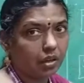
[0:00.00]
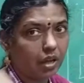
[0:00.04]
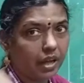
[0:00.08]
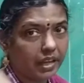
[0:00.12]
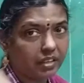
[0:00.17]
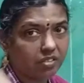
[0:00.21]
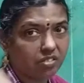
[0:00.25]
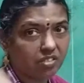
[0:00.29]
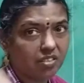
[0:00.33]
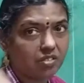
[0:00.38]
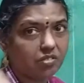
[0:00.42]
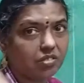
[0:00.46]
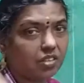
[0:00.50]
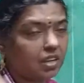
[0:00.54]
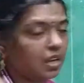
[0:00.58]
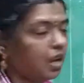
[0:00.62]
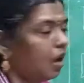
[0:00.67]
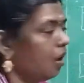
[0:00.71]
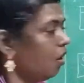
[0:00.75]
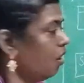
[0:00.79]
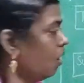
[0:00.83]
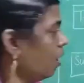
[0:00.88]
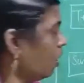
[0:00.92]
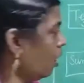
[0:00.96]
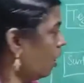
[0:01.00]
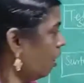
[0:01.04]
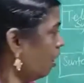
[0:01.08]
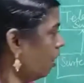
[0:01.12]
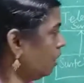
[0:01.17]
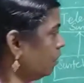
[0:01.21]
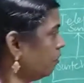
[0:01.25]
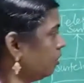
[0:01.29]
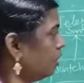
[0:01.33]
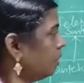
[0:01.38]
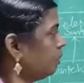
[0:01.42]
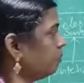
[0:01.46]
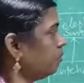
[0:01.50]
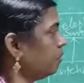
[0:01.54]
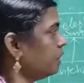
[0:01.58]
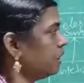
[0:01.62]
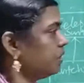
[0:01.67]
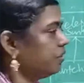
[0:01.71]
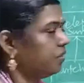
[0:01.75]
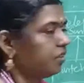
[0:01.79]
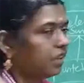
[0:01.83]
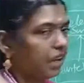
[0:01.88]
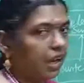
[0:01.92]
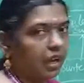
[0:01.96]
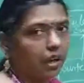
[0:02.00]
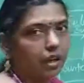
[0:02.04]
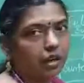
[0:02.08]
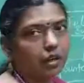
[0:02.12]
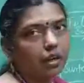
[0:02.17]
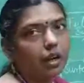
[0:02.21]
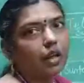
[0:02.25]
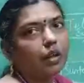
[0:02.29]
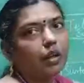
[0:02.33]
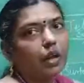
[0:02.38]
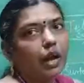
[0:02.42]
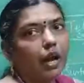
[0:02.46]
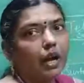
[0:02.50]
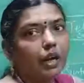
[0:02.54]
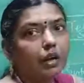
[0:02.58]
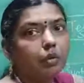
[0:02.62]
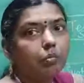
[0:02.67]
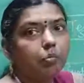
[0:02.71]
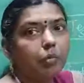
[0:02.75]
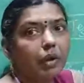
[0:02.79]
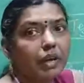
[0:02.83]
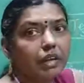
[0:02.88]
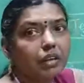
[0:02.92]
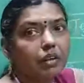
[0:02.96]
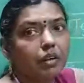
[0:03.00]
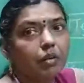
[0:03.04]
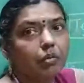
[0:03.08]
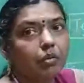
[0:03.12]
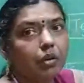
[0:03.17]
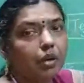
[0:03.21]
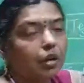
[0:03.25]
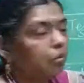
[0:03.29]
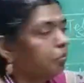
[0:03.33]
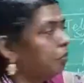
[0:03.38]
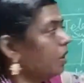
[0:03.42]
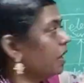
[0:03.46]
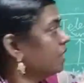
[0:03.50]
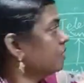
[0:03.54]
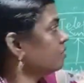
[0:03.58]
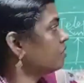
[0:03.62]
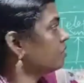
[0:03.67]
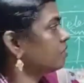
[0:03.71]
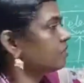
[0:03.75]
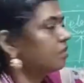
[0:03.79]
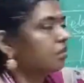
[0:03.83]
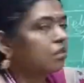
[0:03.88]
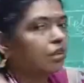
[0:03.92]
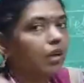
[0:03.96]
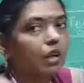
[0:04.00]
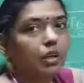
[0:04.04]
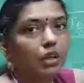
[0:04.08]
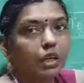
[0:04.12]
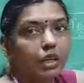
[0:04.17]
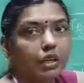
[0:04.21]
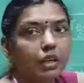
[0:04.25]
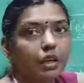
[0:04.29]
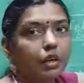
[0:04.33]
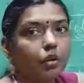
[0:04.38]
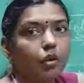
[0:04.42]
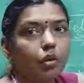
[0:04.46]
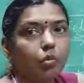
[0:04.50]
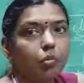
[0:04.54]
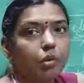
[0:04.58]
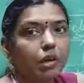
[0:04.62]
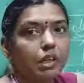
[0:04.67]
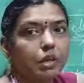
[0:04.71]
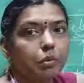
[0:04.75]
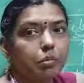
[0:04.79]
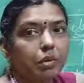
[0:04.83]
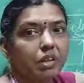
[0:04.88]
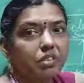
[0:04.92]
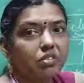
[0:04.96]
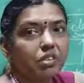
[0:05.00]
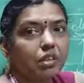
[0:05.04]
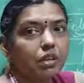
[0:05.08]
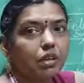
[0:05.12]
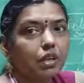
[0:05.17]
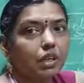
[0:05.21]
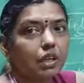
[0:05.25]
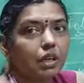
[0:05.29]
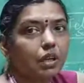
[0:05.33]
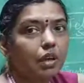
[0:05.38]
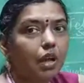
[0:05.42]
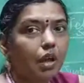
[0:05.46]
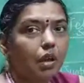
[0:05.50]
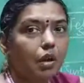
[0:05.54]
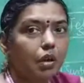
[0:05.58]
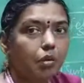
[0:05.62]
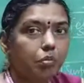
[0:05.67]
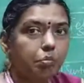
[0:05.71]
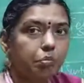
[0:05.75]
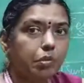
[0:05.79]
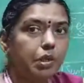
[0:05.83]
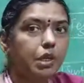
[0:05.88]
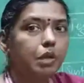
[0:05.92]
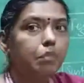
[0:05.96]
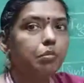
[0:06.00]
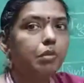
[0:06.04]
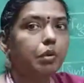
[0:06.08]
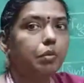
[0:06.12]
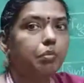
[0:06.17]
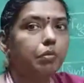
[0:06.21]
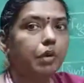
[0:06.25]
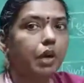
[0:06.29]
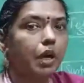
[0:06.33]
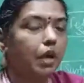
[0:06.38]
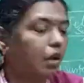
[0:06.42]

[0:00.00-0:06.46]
accessing. All will be done and much here the multiplexing technique minimum